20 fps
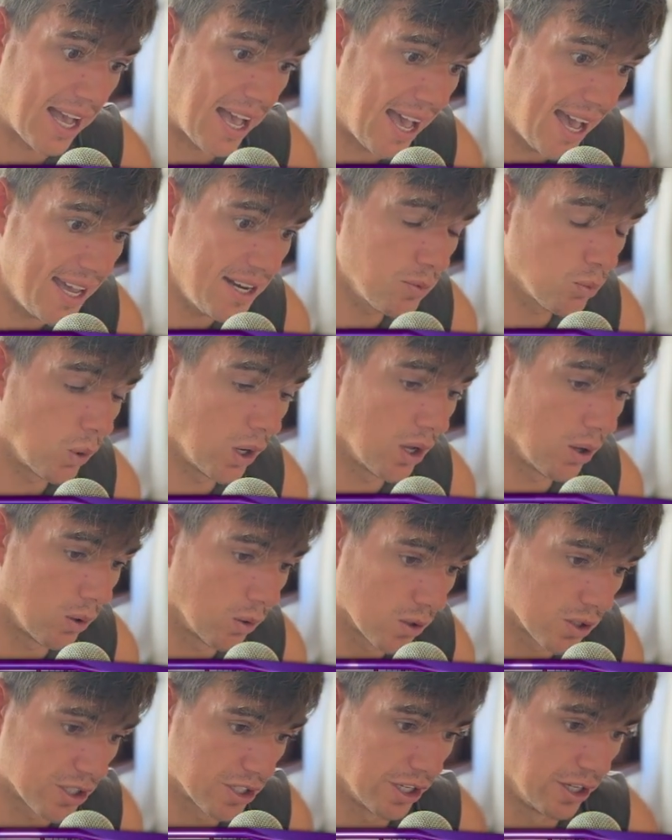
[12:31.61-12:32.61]
And we're
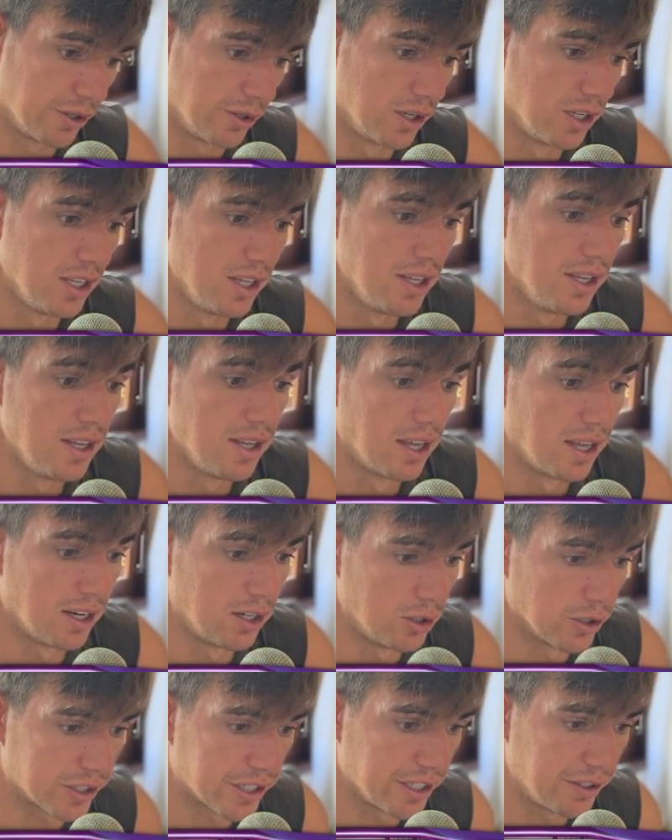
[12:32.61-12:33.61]
also
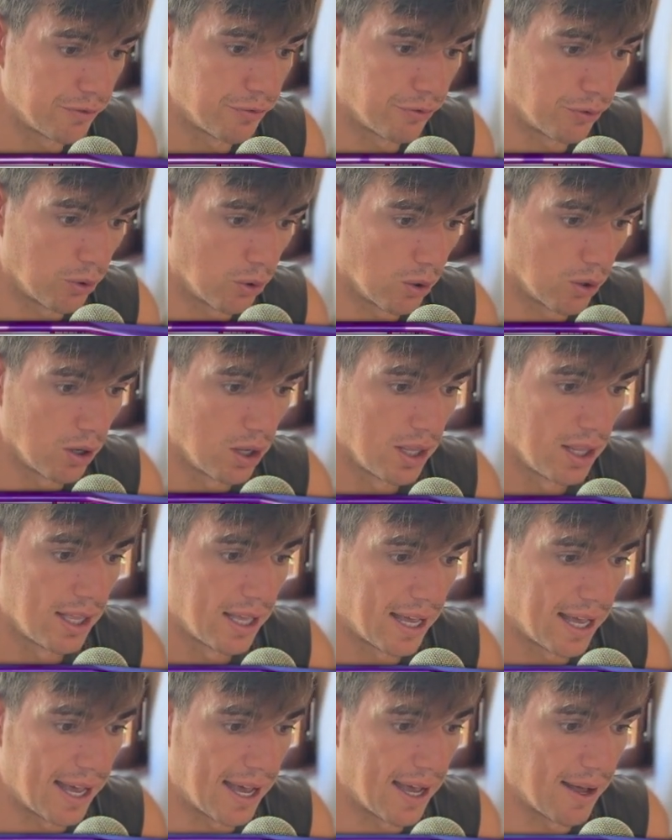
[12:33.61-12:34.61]
looking for
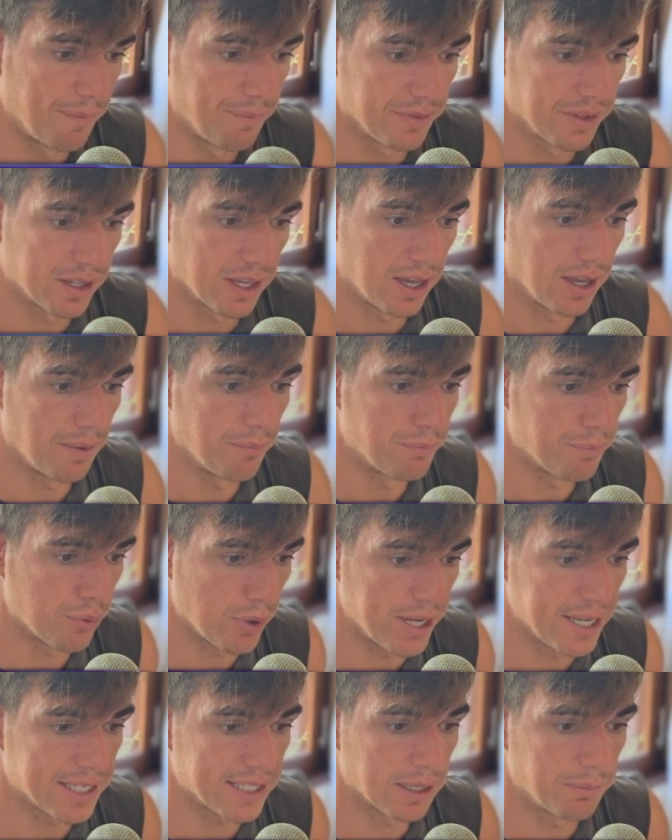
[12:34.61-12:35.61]
a
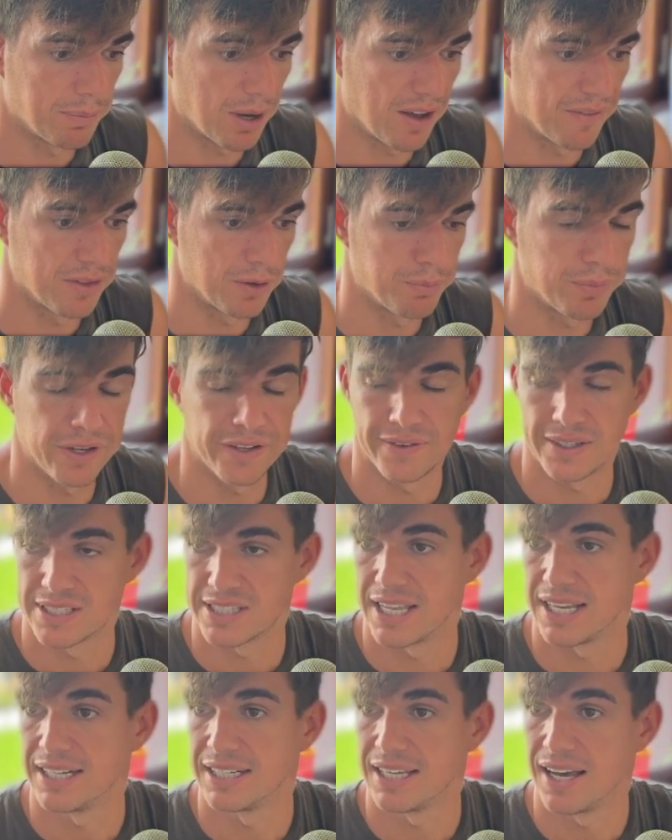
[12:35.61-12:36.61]
break above the previous
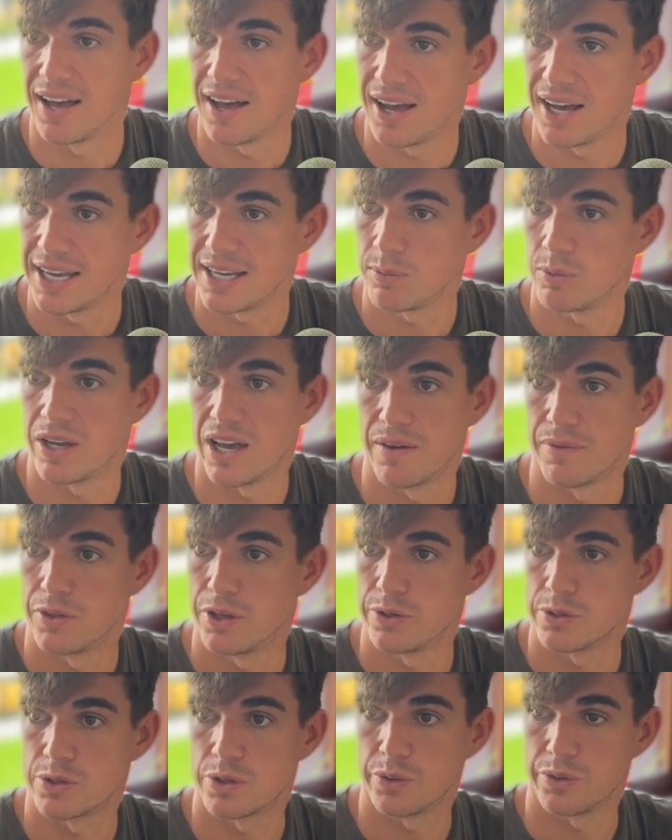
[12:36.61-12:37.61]
daily high. We have
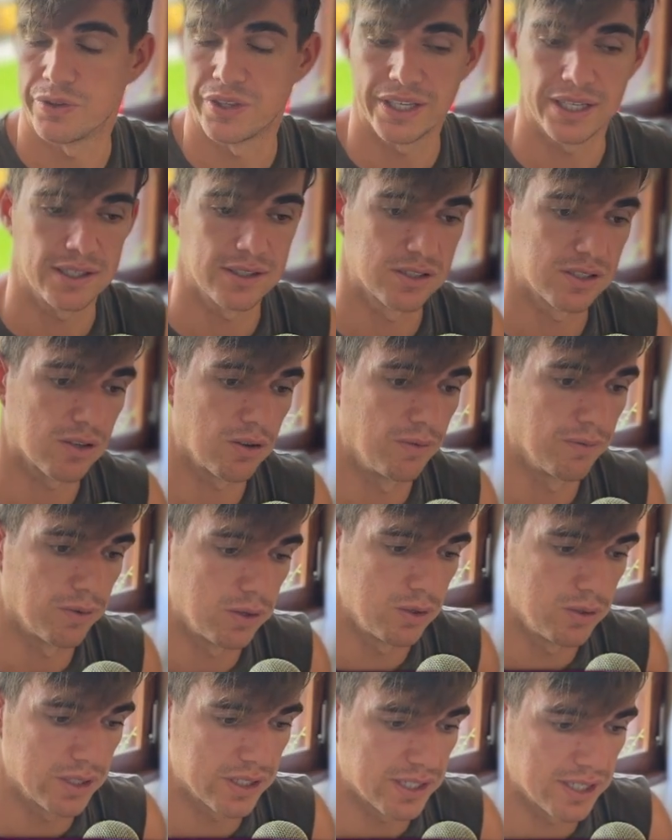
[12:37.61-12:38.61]
those 2 things,
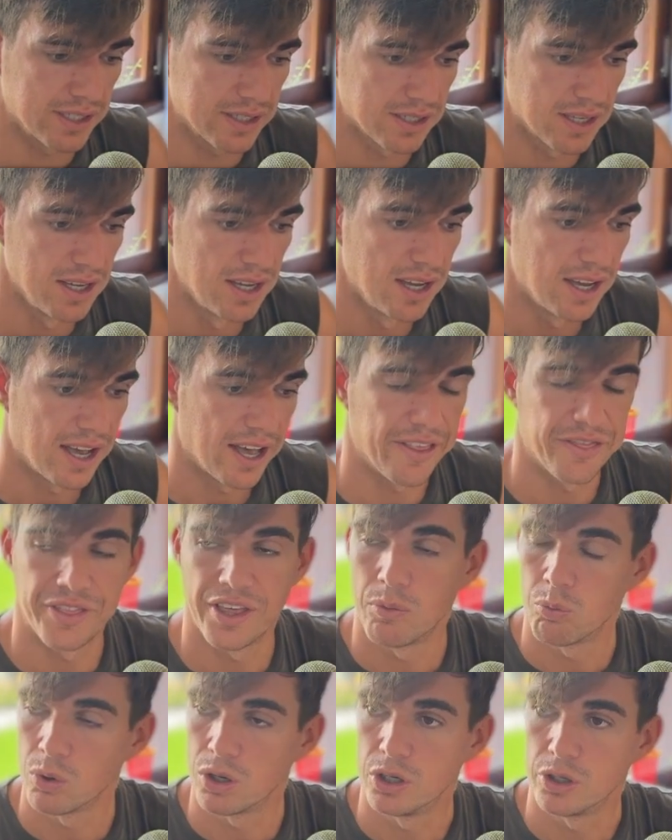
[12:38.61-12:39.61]
confluences, and
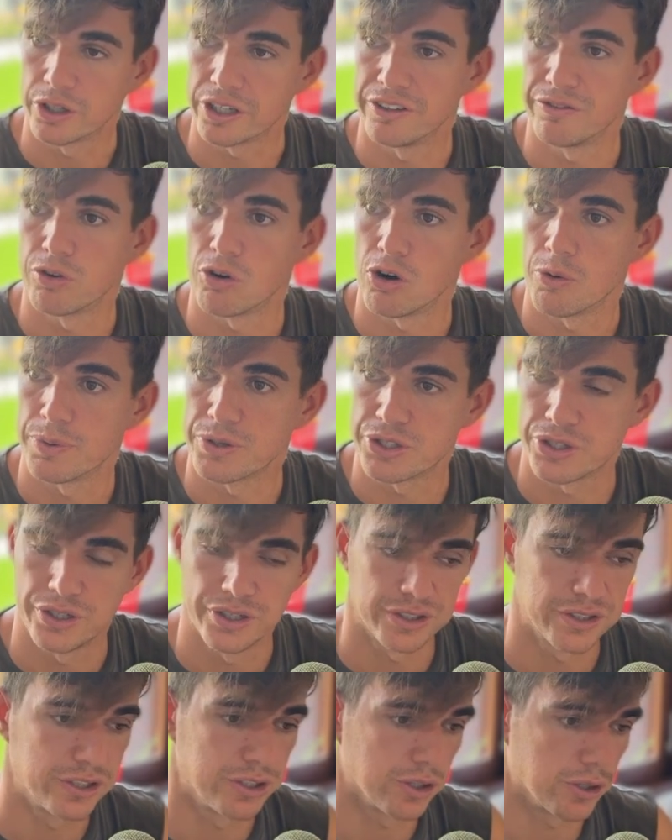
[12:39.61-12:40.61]
then we're looking for
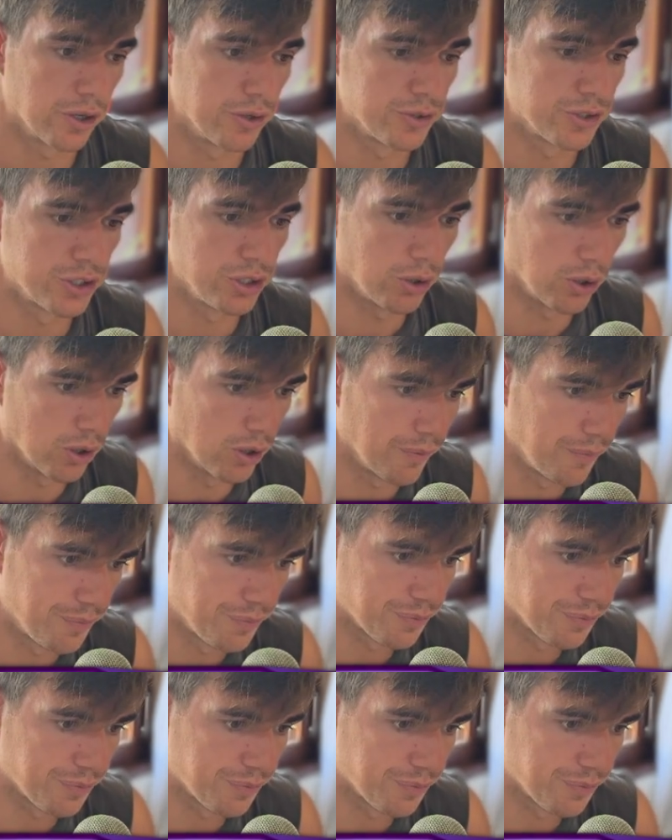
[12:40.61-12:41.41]
opportunity to go short.